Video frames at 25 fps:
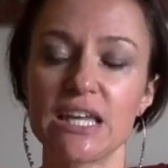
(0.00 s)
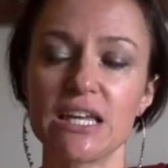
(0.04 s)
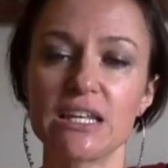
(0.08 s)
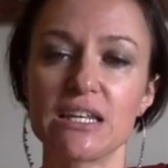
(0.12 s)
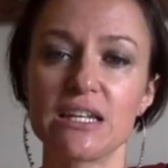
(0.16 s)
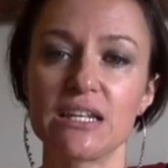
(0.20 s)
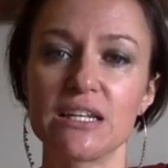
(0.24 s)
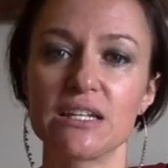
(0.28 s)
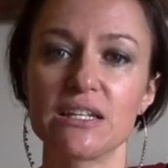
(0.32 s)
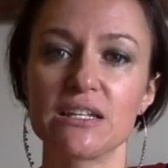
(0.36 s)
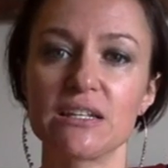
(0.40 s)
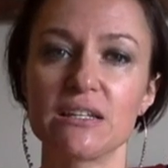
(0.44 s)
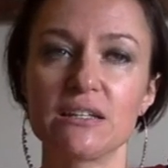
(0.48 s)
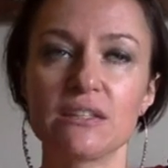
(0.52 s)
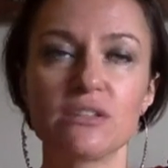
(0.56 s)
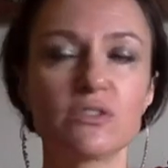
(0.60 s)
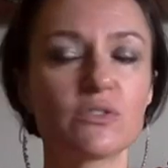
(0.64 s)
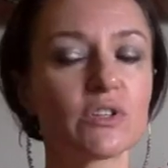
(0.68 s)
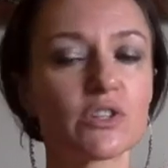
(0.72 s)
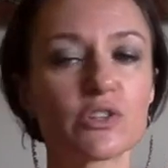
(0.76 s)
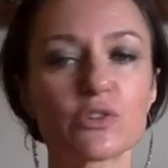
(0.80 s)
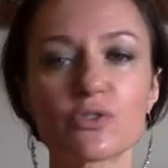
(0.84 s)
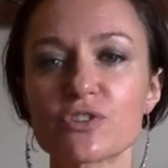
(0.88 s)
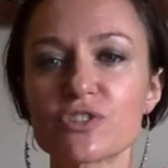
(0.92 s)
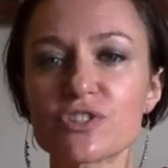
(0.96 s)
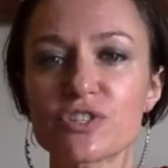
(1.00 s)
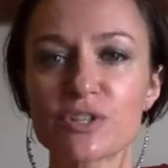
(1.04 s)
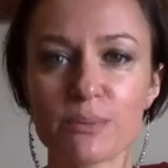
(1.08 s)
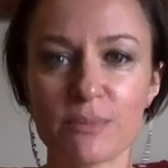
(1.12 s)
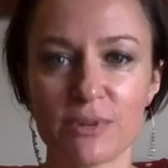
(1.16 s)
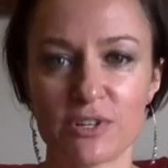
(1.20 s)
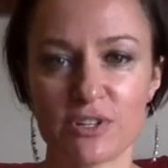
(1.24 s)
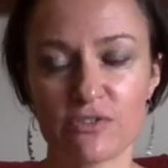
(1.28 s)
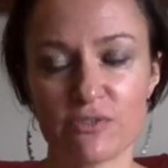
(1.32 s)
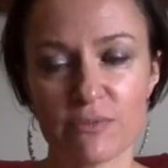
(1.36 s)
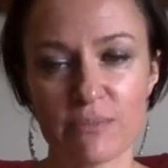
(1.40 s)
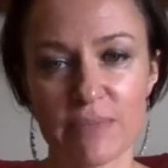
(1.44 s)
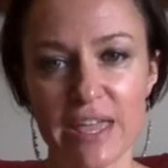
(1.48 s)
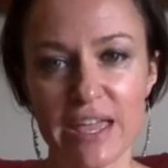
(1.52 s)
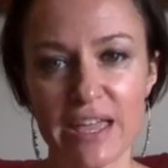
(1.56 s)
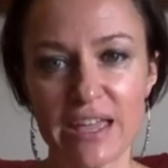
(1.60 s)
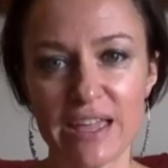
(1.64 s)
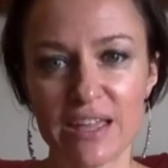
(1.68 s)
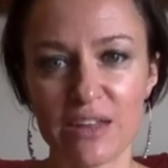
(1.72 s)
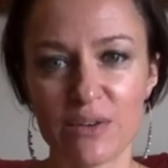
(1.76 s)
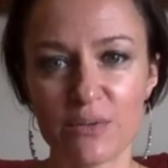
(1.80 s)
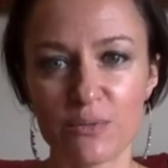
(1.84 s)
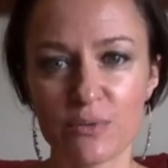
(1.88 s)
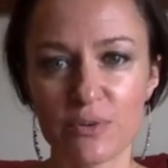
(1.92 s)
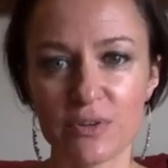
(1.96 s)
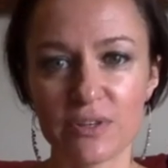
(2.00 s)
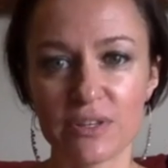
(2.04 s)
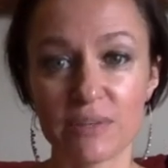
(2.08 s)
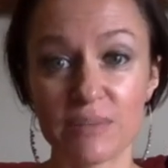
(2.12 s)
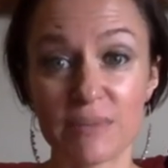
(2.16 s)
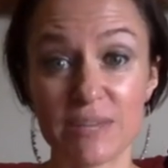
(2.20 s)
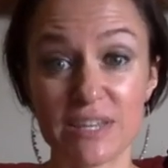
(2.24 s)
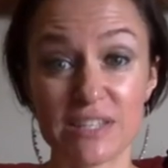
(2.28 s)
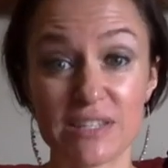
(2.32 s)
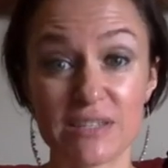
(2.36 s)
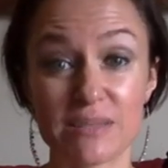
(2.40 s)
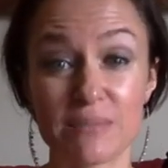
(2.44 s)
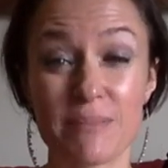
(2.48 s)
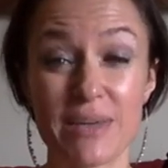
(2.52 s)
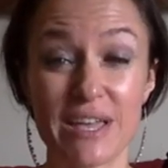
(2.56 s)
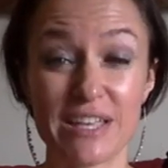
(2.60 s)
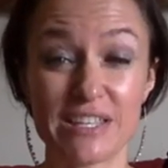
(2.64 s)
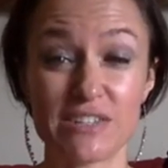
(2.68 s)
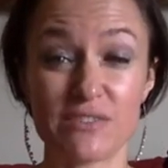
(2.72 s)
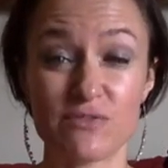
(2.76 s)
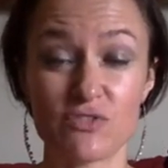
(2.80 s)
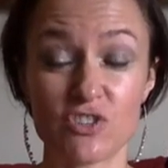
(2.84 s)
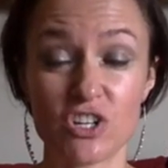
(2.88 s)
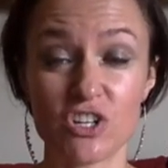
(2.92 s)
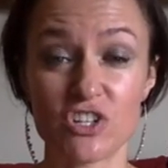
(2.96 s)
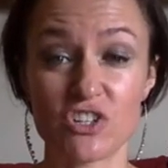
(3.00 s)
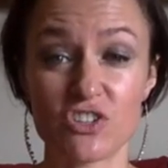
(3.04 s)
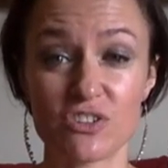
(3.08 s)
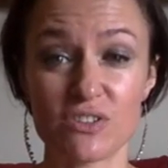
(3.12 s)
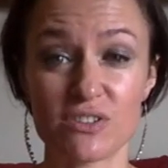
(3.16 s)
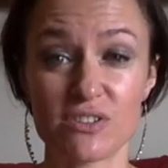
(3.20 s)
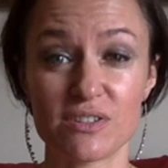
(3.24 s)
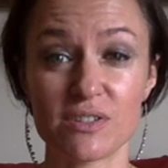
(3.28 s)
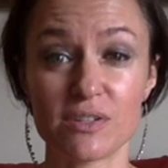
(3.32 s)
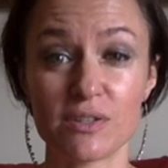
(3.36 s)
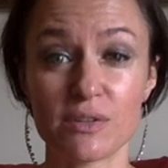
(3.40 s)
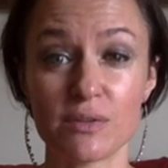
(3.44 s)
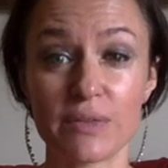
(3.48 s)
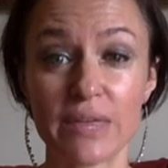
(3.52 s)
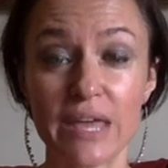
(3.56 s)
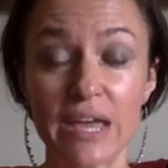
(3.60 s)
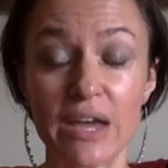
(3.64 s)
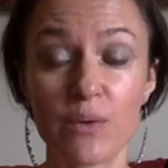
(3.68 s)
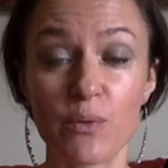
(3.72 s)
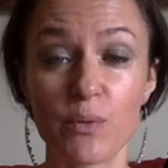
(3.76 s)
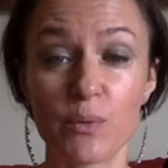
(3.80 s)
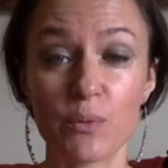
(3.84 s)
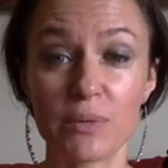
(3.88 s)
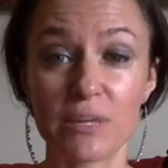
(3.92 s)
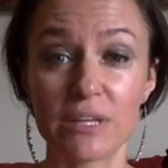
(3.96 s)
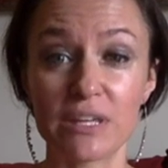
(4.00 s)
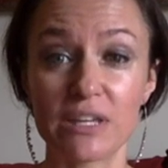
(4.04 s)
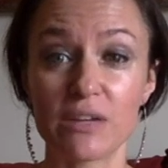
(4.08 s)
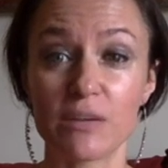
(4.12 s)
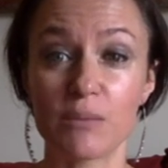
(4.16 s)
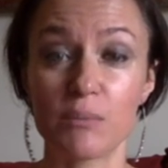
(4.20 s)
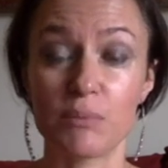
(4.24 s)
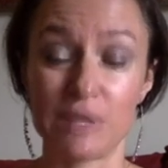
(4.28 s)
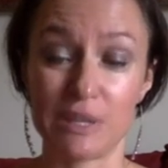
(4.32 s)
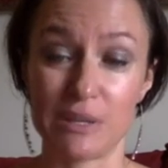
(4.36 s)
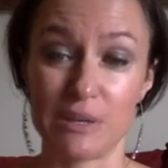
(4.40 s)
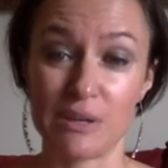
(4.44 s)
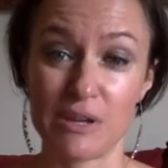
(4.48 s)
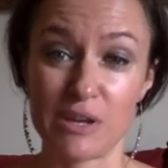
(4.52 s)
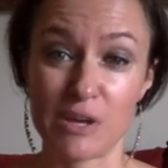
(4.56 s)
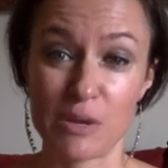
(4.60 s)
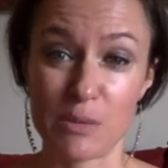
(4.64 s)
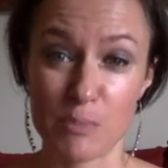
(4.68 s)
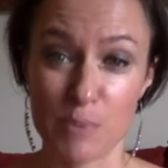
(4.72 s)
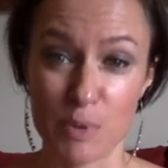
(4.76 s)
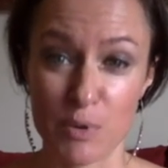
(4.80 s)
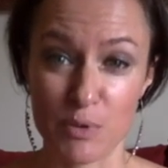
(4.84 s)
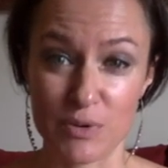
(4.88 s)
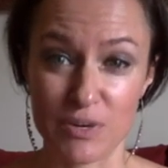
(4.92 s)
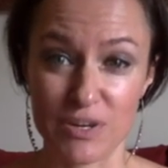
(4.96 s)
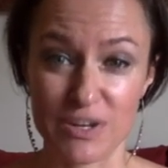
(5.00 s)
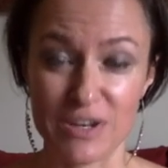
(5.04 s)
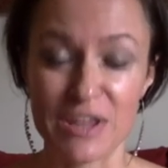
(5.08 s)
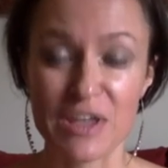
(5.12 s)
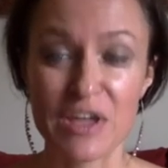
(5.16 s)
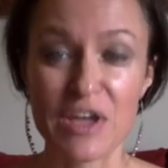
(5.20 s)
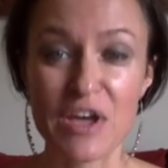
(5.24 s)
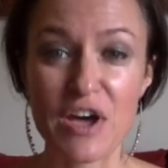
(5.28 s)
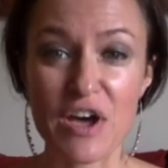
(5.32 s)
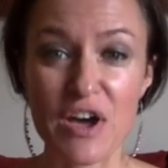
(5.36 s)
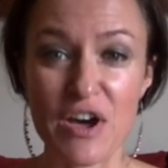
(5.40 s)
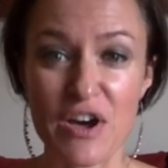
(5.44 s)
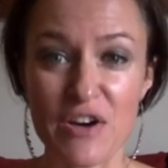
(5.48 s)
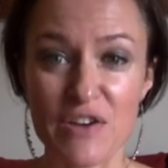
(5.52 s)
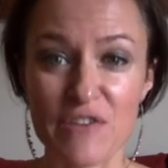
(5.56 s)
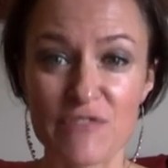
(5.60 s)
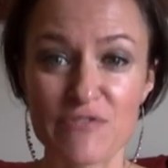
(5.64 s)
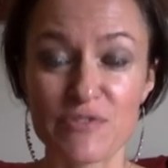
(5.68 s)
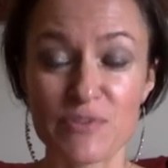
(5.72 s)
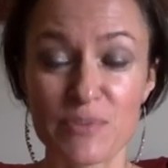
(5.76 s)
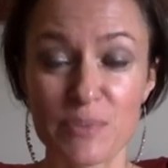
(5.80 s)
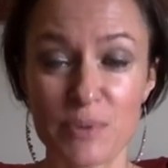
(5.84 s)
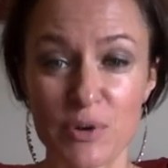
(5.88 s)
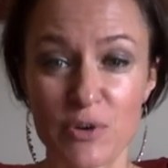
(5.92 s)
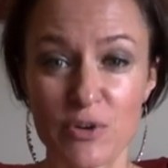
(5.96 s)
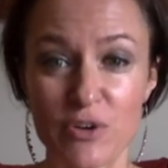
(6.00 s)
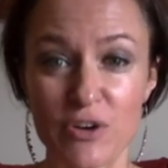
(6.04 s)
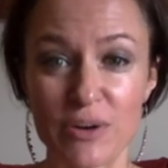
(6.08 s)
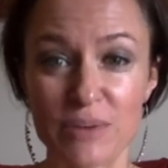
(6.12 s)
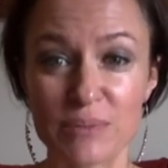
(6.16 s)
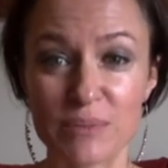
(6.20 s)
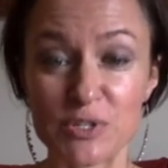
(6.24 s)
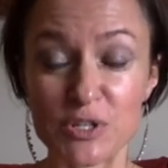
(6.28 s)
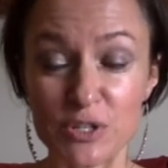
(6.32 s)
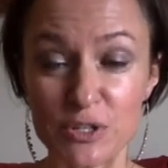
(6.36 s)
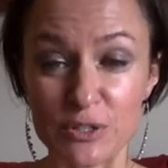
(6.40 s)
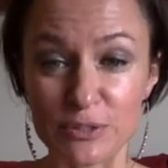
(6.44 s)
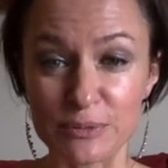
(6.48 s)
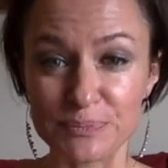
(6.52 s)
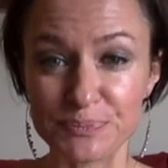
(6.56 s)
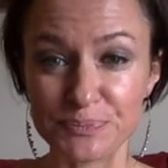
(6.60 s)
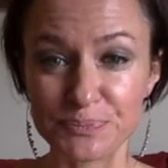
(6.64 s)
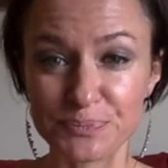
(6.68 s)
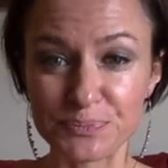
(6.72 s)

And you can learn so much from that and really make some massive changes. So that will be a big component of the program too.